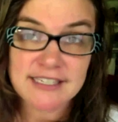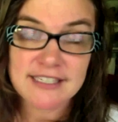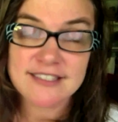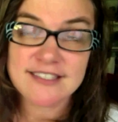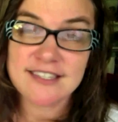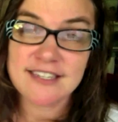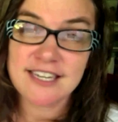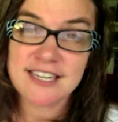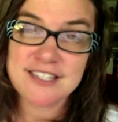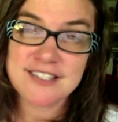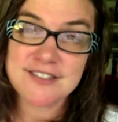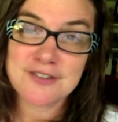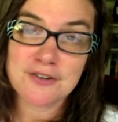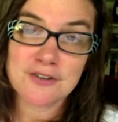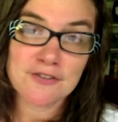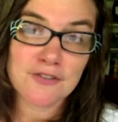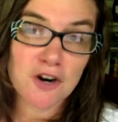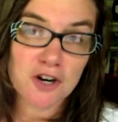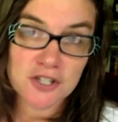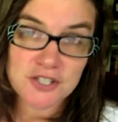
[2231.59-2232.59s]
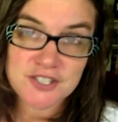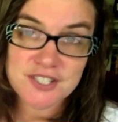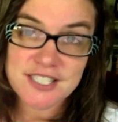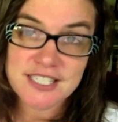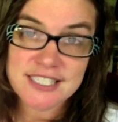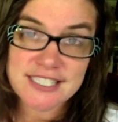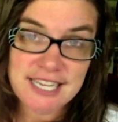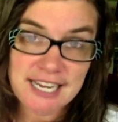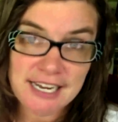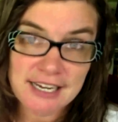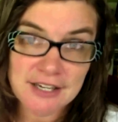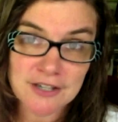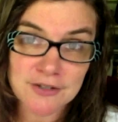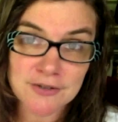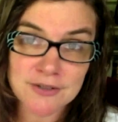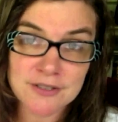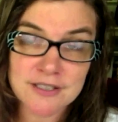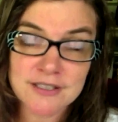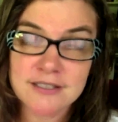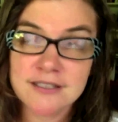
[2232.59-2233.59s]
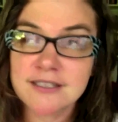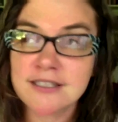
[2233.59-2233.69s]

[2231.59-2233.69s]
It's a nice sort of artsy town.